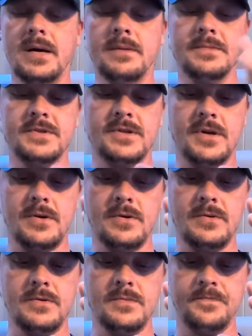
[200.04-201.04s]

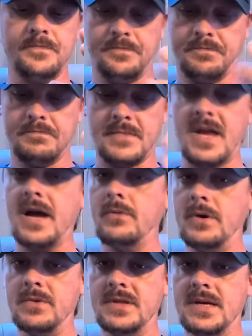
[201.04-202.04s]
So I
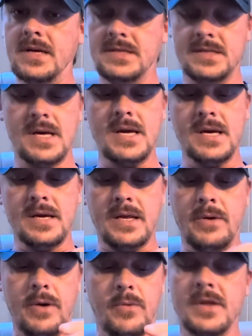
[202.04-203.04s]
went with this.
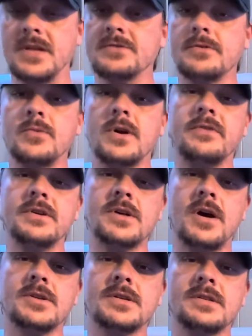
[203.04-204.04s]
Now, I won this from one of his
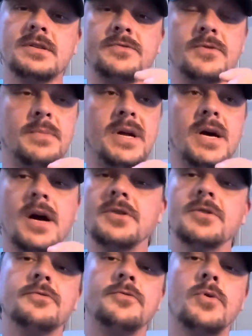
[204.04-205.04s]
auctions for about
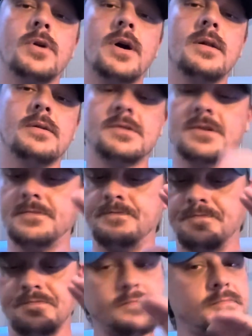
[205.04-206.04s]
$104.
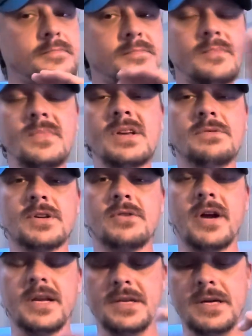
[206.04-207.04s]
It was a
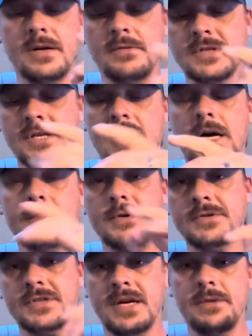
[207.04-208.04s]
great deal. It was a combo
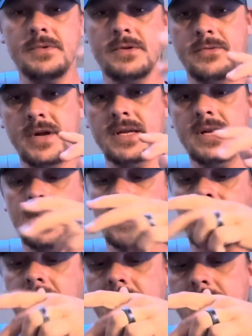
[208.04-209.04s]
set with the red
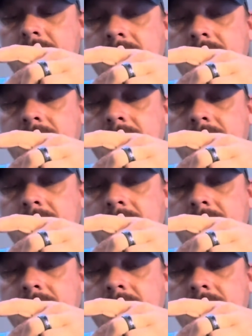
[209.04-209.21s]
dot and